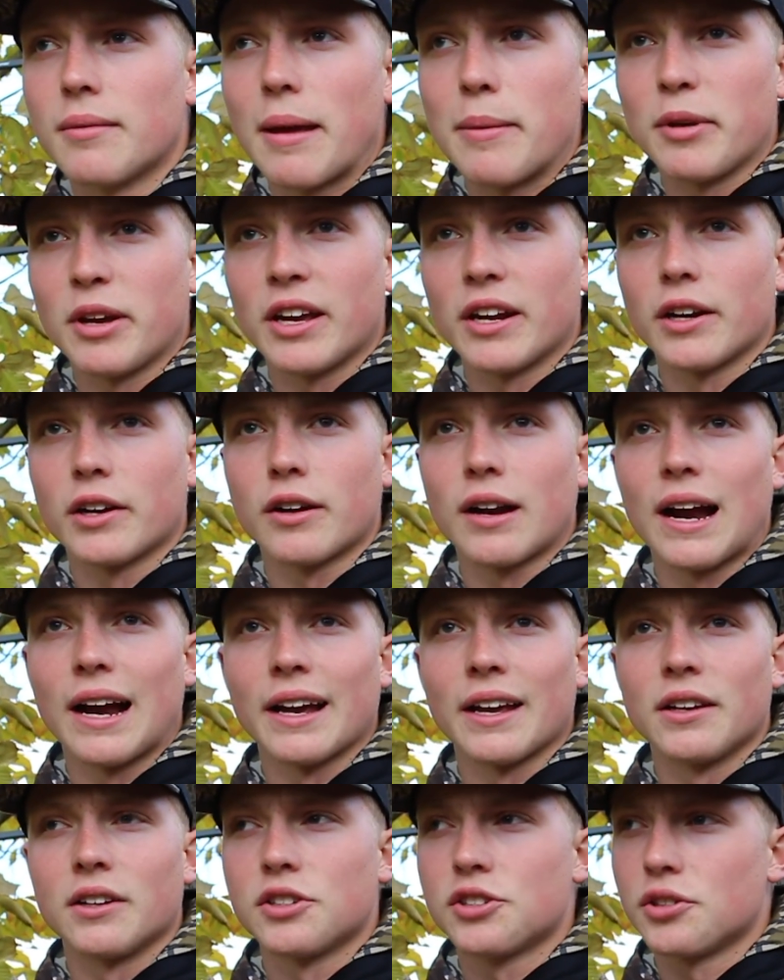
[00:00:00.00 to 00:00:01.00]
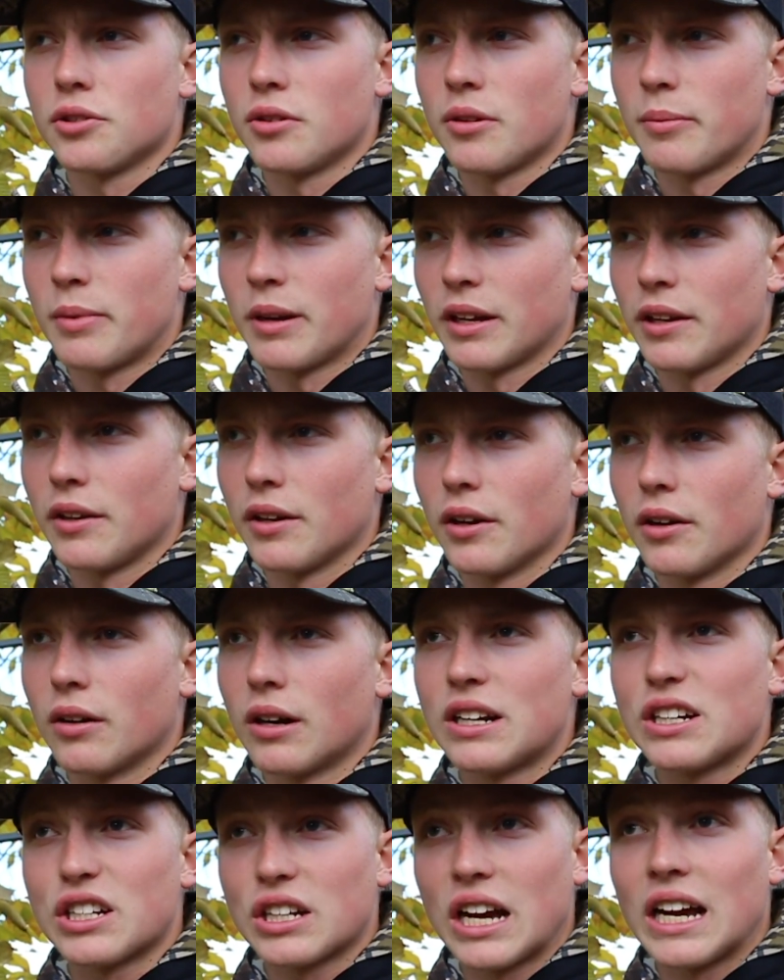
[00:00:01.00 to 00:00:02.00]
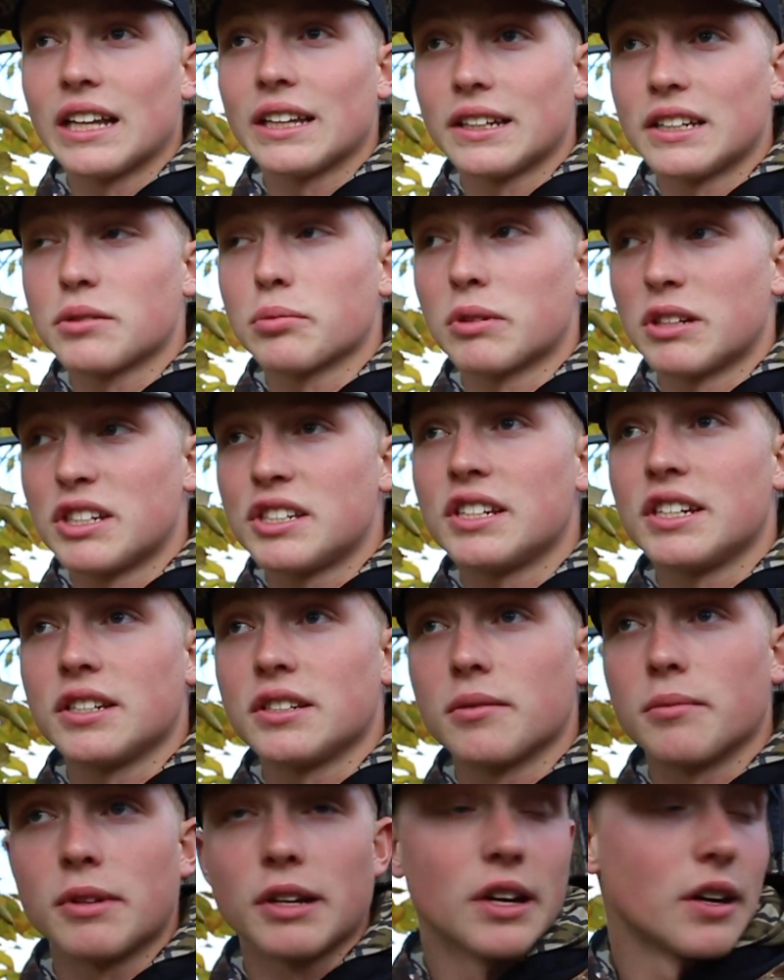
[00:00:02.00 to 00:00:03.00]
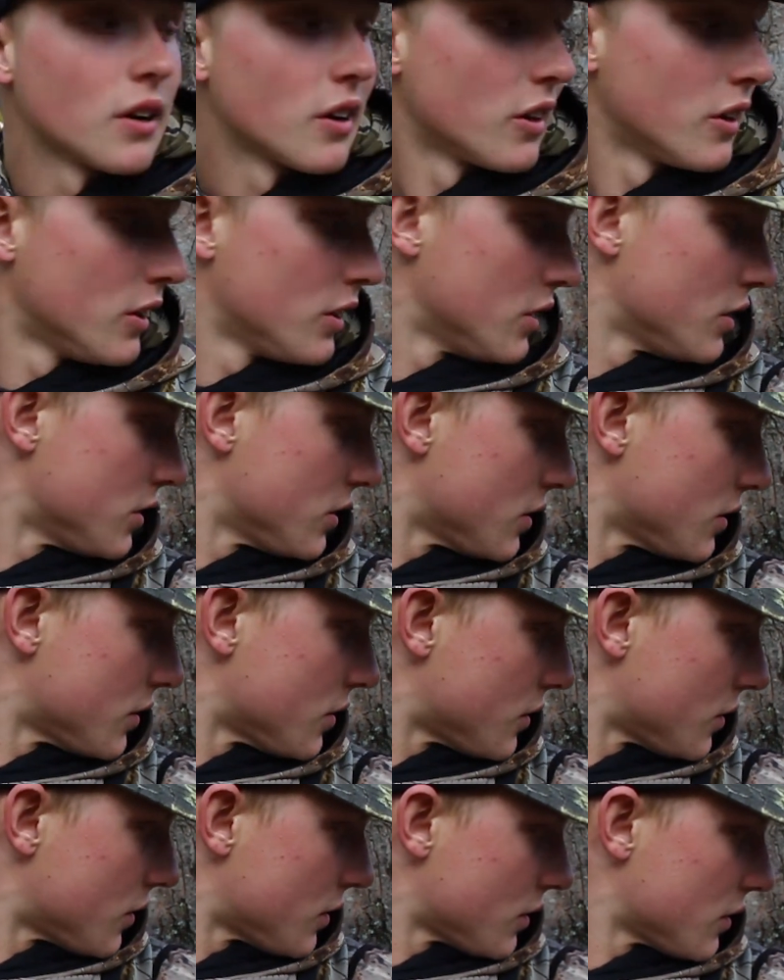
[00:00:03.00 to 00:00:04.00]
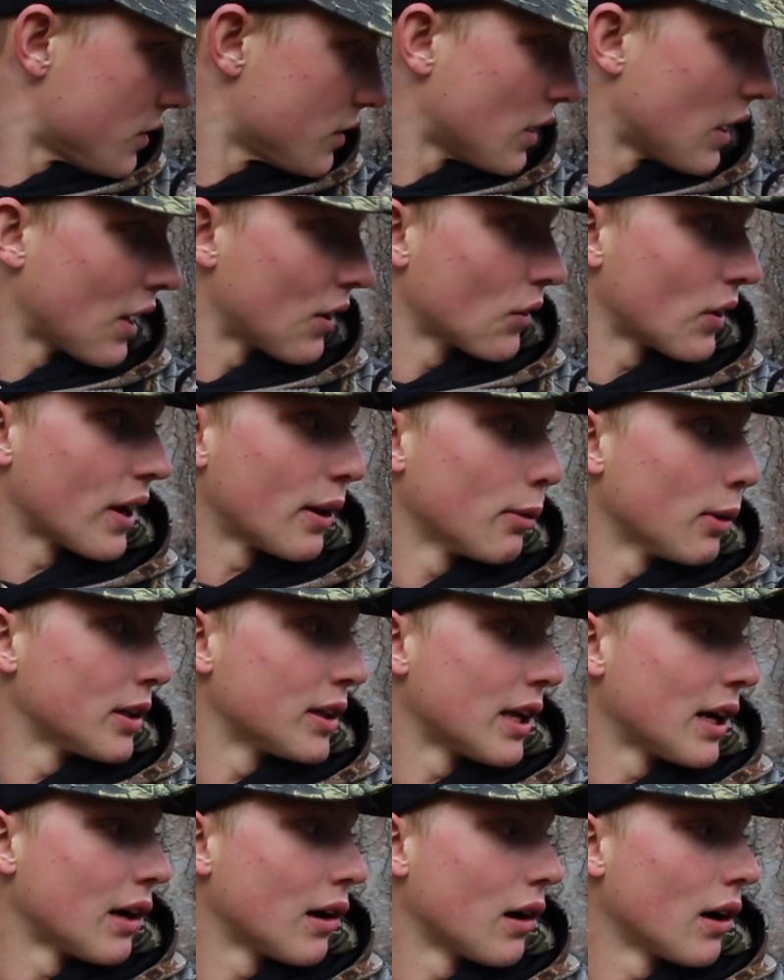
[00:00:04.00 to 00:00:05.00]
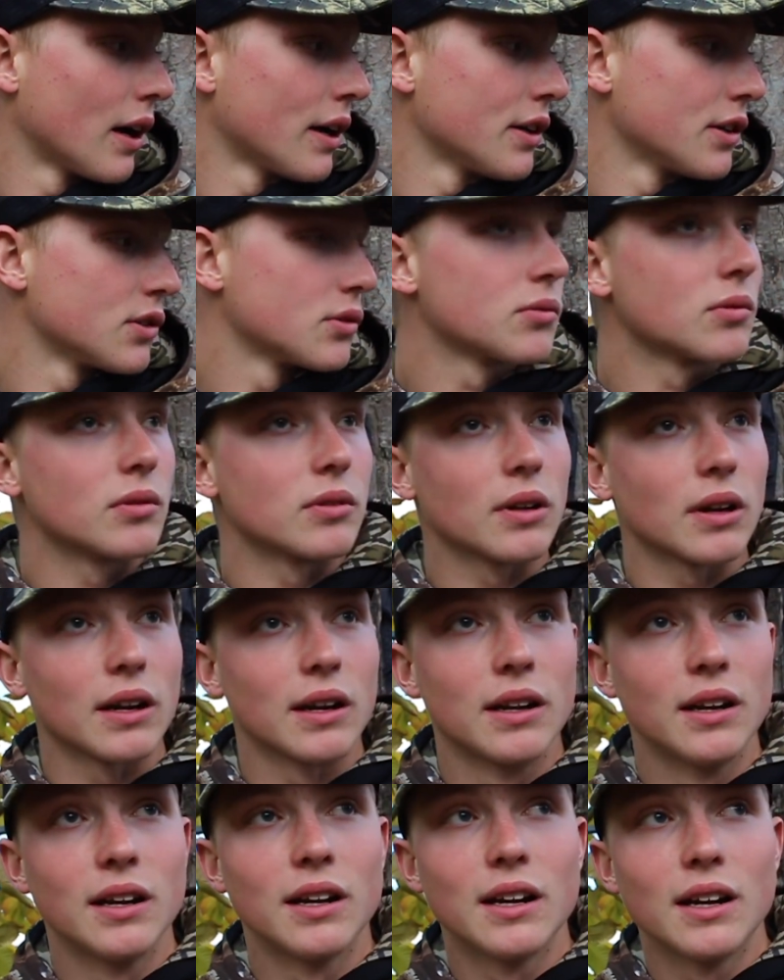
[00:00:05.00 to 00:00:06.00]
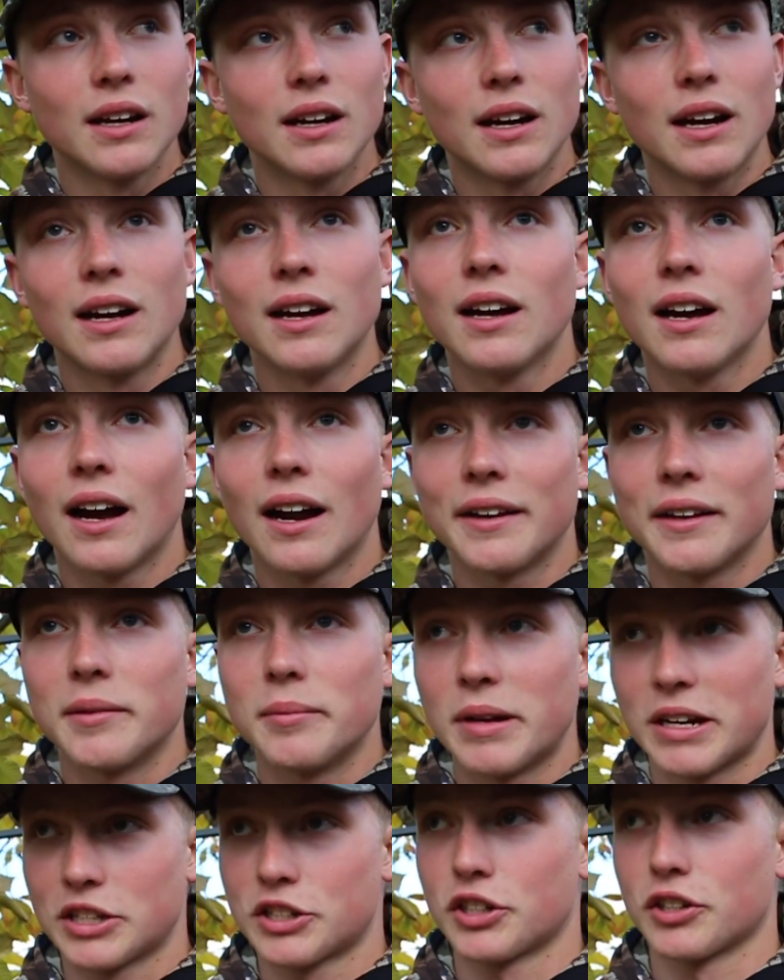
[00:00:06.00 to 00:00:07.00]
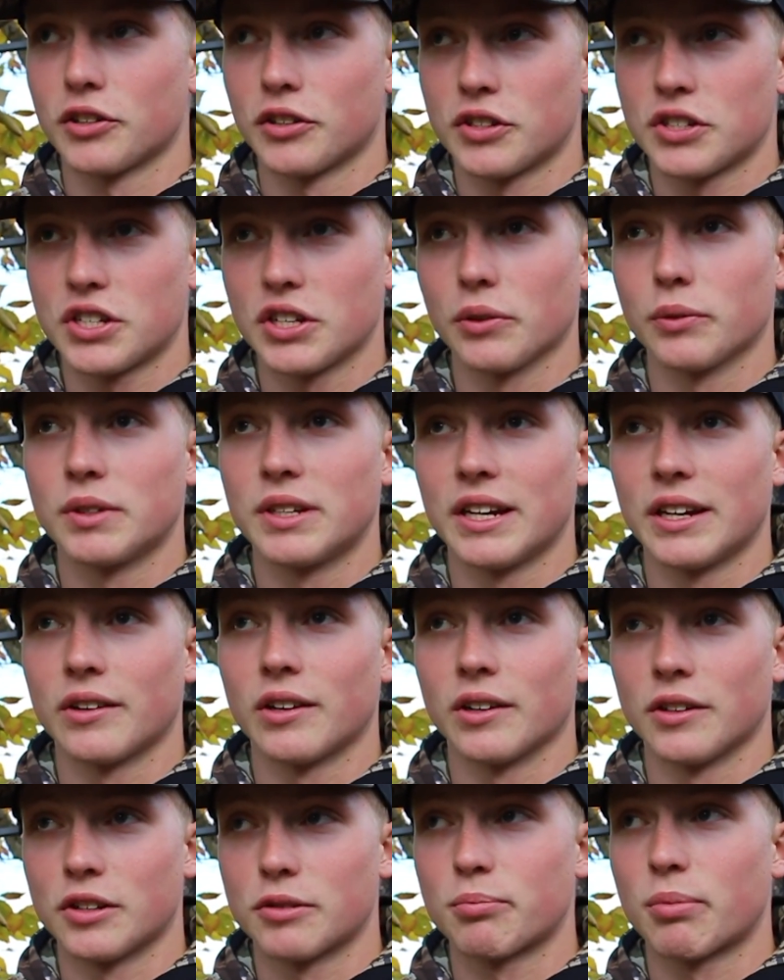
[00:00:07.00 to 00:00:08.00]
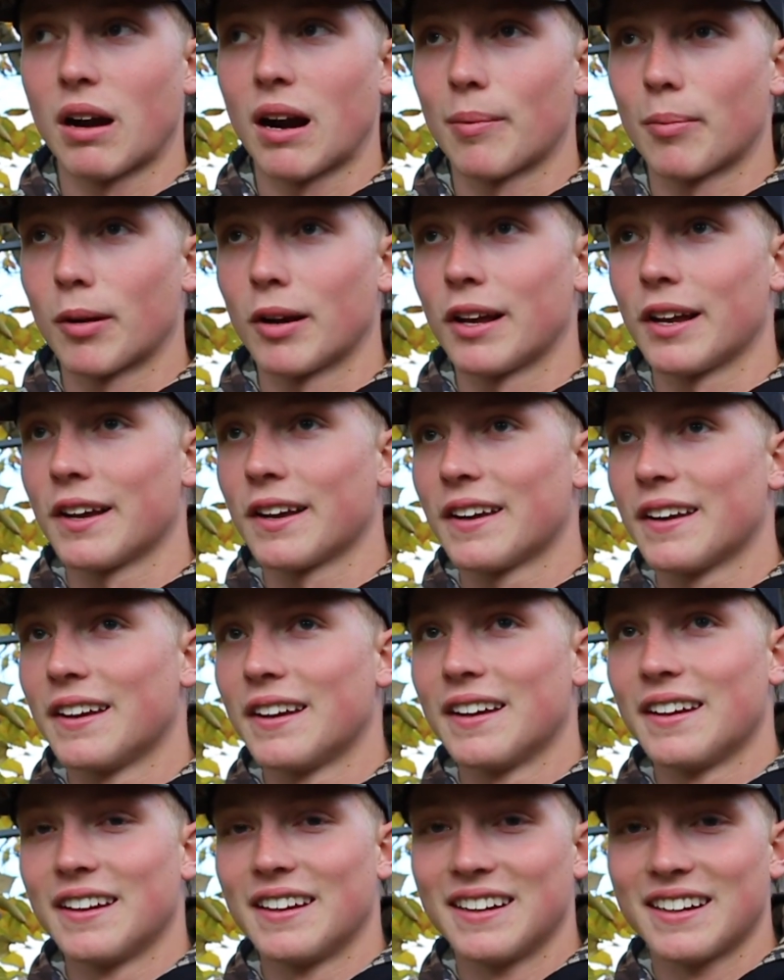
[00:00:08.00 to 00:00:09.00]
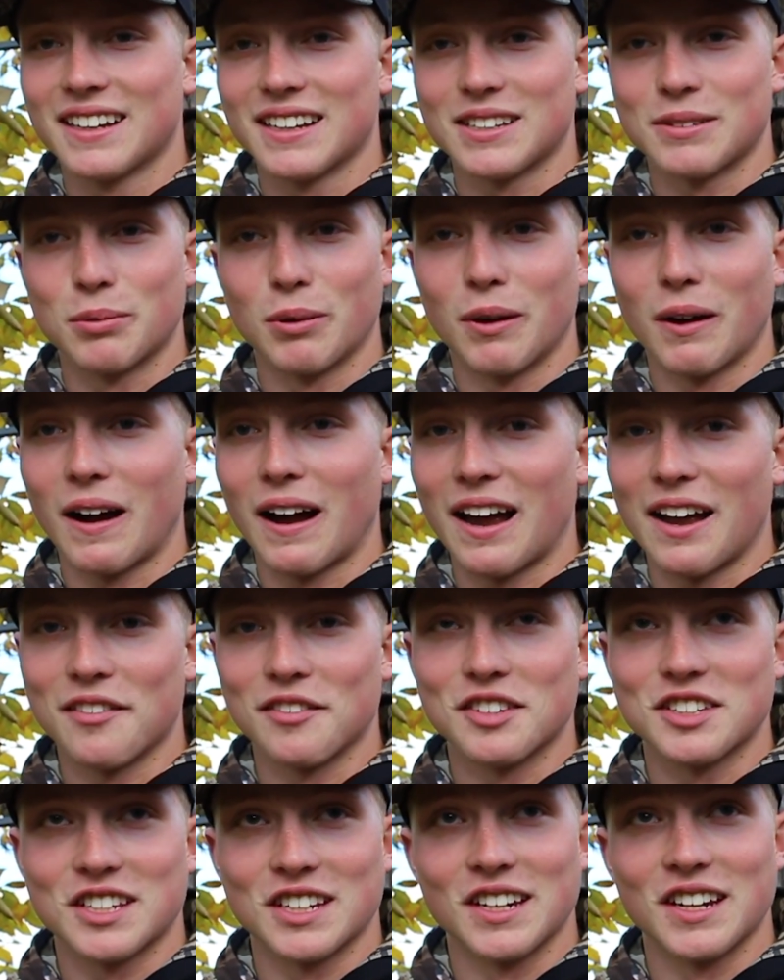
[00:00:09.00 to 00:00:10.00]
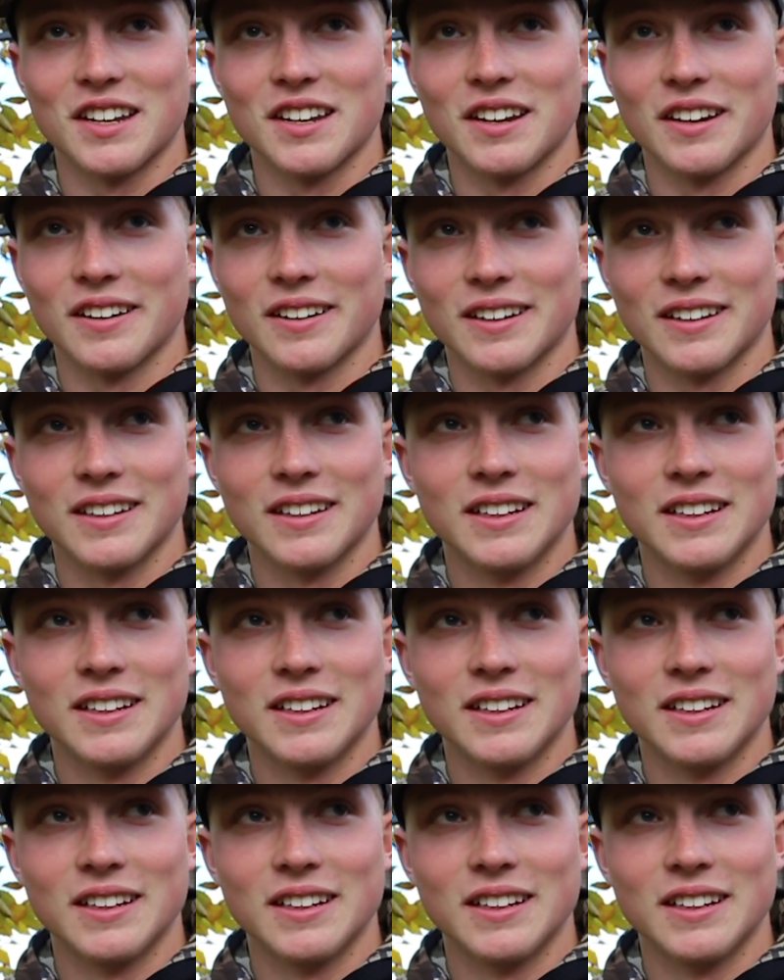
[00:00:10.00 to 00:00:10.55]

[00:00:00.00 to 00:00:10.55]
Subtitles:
maybe get a crack at shooting a big doe. I at least want to see some deer. I don't care what they are. I need to make sure there's still deer on this property, because I haven't seen a deer